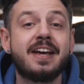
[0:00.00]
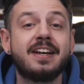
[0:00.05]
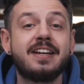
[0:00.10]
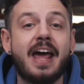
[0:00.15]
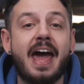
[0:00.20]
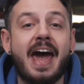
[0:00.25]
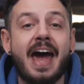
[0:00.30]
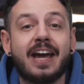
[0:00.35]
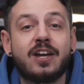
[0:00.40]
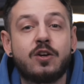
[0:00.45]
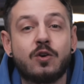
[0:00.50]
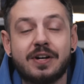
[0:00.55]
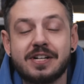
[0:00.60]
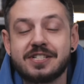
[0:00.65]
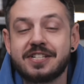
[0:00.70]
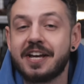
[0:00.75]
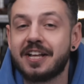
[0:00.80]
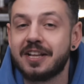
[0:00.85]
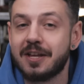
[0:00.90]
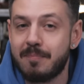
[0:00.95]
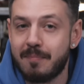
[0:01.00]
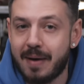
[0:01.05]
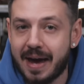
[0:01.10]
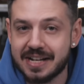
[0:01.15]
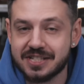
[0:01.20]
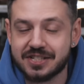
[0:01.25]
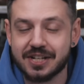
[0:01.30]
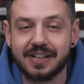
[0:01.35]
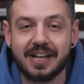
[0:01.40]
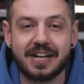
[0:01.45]
and accurate
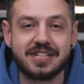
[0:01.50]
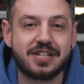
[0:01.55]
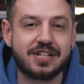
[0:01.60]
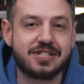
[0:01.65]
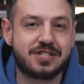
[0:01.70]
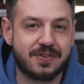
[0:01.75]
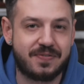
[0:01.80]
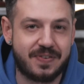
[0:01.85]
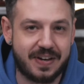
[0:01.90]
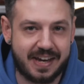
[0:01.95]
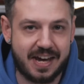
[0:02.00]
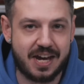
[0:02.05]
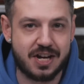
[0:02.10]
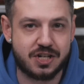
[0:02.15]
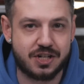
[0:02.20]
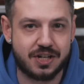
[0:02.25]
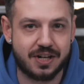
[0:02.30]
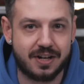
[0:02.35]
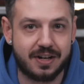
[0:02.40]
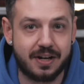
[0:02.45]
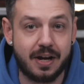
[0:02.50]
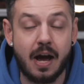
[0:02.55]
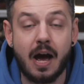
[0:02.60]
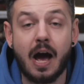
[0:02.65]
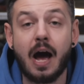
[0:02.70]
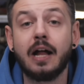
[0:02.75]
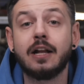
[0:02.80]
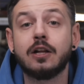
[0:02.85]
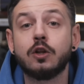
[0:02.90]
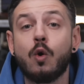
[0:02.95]
elemental identification,
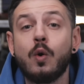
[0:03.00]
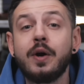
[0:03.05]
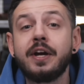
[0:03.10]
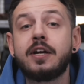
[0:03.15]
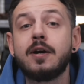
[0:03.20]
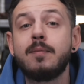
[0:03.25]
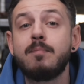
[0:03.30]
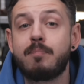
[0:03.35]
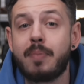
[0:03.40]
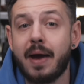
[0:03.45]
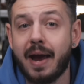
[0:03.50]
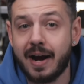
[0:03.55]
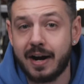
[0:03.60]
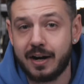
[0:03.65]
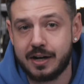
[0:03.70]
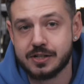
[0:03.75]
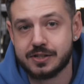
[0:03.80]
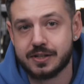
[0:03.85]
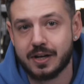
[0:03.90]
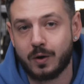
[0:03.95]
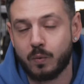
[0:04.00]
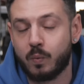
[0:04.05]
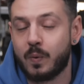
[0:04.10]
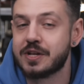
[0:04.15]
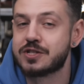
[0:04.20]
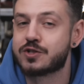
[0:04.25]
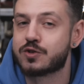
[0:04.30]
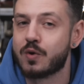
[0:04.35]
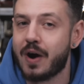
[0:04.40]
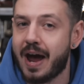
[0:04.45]
alloy comparison
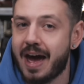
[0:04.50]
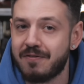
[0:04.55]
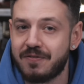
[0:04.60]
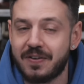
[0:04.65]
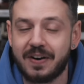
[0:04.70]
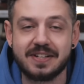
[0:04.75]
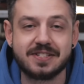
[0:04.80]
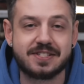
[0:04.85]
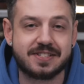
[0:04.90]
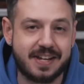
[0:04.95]
with reference